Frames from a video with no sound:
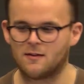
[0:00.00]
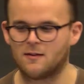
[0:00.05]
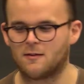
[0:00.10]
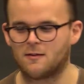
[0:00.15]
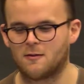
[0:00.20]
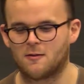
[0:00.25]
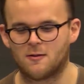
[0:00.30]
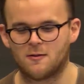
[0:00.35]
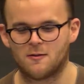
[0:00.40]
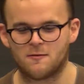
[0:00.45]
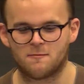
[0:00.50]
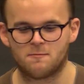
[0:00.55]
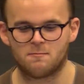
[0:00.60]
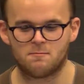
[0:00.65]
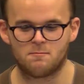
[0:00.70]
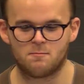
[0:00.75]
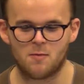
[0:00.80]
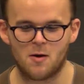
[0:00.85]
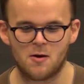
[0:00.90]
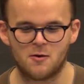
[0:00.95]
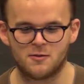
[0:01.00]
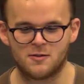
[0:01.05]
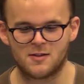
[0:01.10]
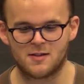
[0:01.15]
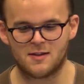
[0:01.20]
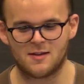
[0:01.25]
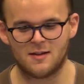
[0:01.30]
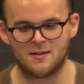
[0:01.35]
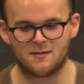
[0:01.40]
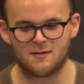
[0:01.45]
It's sort of
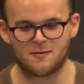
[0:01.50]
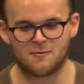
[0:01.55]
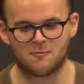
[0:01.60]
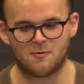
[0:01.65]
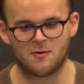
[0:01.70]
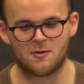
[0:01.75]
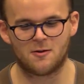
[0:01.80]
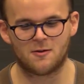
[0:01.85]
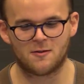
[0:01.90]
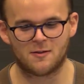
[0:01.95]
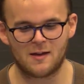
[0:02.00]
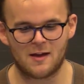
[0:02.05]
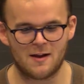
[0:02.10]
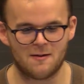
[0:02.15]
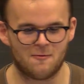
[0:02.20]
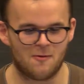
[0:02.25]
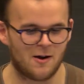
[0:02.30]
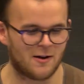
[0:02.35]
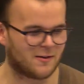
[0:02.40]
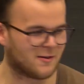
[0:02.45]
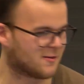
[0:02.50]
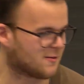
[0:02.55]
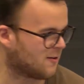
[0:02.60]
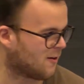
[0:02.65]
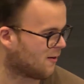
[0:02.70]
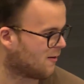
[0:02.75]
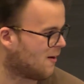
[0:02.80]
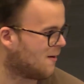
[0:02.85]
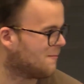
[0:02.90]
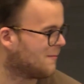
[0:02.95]
post-thesis work that I wanted to
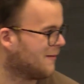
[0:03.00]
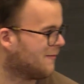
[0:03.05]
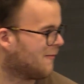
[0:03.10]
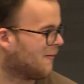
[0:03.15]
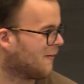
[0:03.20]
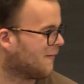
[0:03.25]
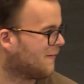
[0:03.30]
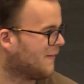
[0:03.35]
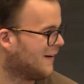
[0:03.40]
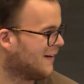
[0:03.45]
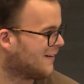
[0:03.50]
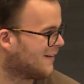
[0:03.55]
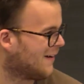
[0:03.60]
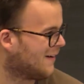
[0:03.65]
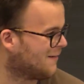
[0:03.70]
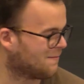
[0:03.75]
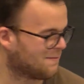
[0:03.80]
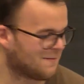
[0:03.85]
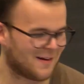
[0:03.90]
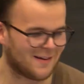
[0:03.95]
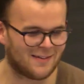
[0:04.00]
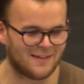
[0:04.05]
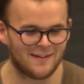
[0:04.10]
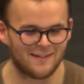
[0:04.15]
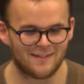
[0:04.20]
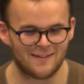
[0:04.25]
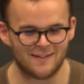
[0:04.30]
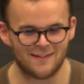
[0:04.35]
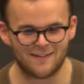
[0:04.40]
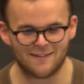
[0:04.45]
start on before finishing my
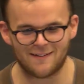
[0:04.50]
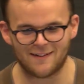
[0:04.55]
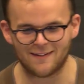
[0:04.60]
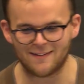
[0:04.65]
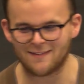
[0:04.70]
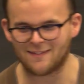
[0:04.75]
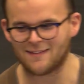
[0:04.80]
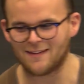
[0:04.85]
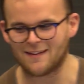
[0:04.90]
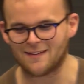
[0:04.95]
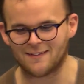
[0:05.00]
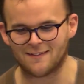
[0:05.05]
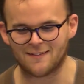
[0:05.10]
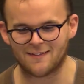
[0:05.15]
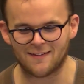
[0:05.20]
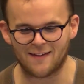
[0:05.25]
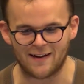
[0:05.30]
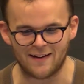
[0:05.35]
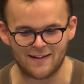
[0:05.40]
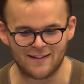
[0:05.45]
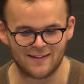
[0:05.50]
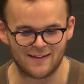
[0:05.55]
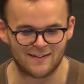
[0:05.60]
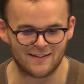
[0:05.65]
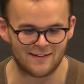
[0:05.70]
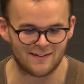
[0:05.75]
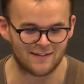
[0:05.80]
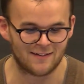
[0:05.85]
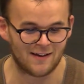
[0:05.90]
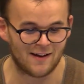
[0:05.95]
thesis, so I can see that there's light at the end
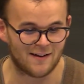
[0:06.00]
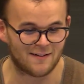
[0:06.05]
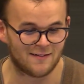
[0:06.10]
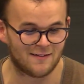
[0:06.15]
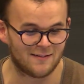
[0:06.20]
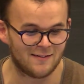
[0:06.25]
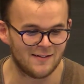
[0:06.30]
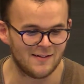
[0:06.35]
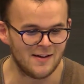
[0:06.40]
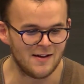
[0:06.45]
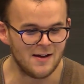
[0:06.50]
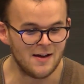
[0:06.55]
of the tunnel.